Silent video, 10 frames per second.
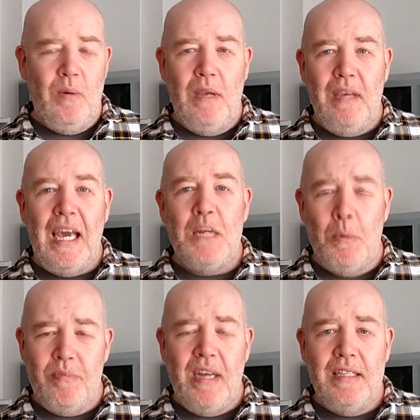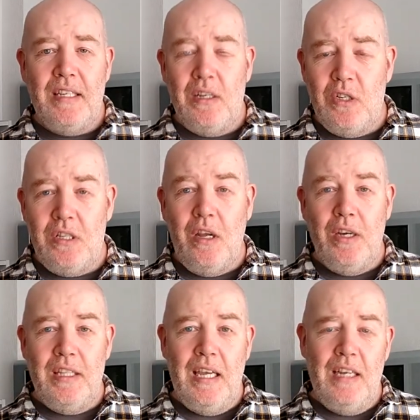engage my brain instead of just
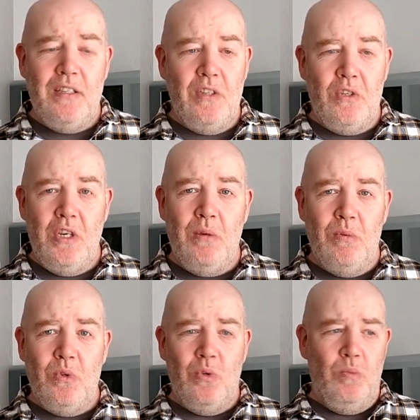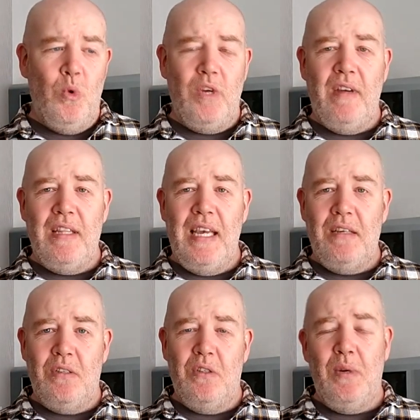lying there listening to tunes or walking around the
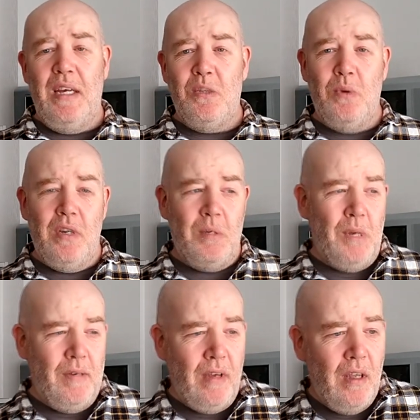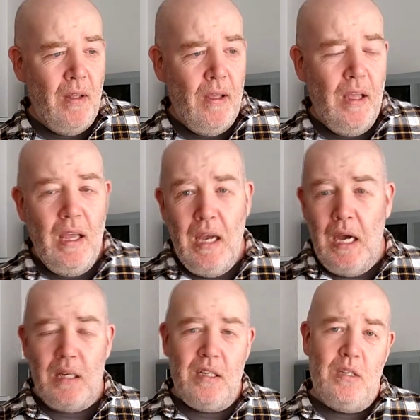house and doing housework and whatever.
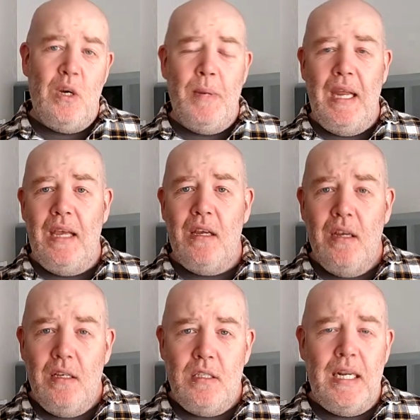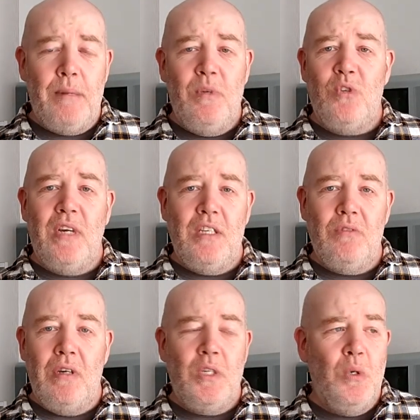I come in here, slap Ridge
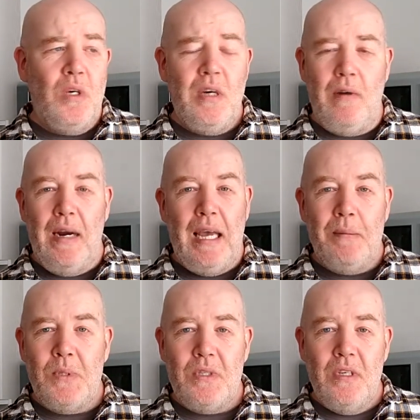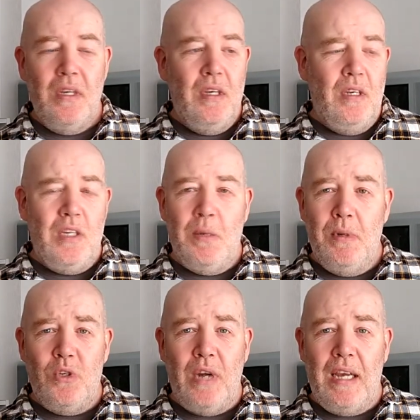Racer on, do a couple of laps, a couple
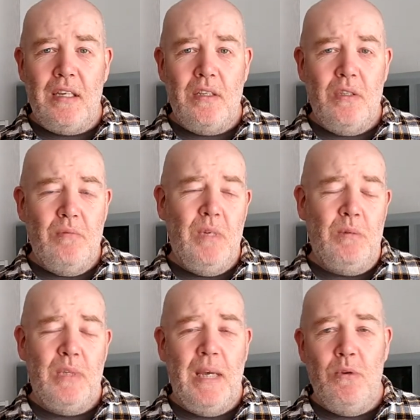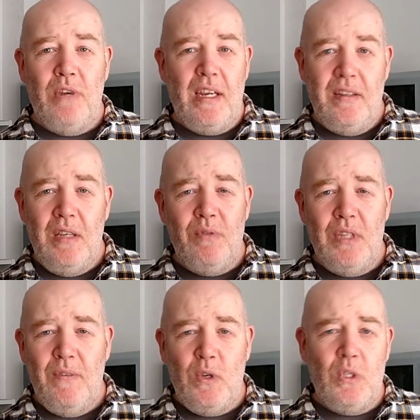of tracks, well, same track,
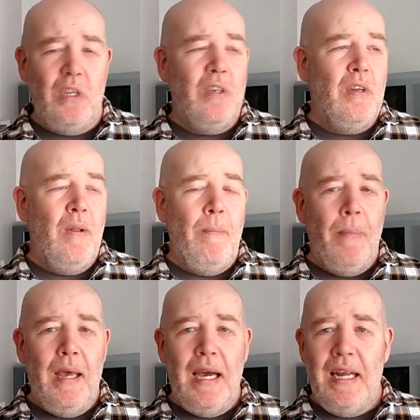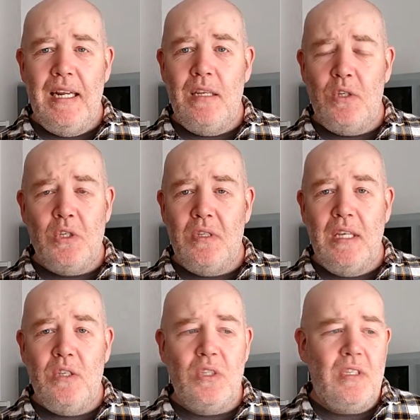different difficulty. And it
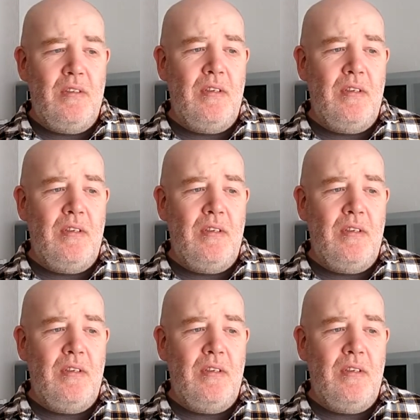just